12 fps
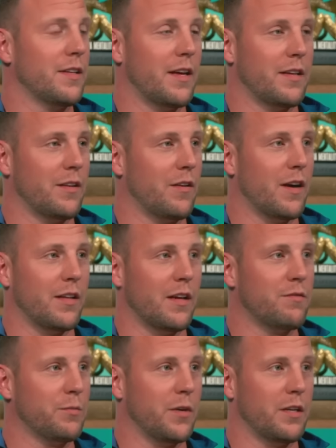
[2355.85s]
you know, I
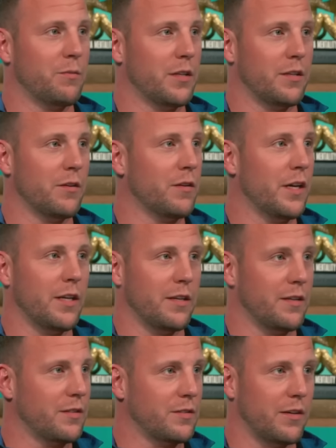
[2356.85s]
love you, buddy, but you're an idiot
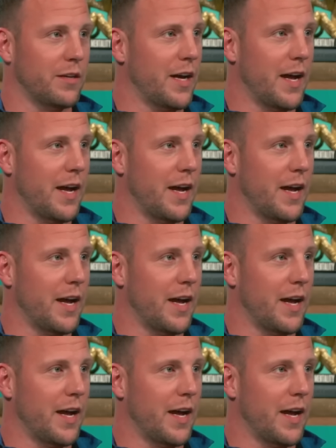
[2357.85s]
in this area.